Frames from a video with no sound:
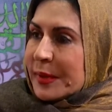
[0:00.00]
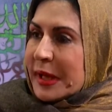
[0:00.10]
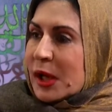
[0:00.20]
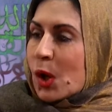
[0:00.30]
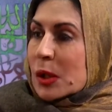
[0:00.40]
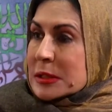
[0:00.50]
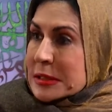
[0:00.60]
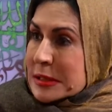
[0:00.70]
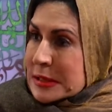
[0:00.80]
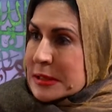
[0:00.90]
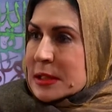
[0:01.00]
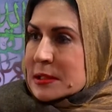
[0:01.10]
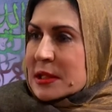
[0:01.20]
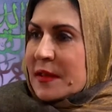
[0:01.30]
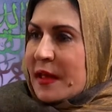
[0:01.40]
being
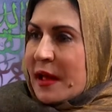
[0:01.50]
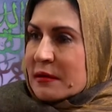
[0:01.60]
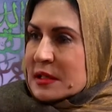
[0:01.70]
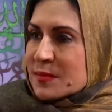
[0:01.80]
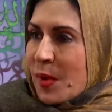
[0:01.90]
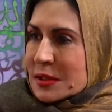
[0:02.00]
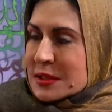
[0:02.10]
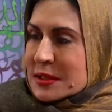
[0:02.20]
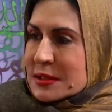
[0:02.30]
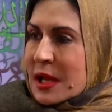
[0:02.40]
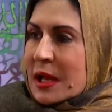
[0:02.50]
consistent in their responses,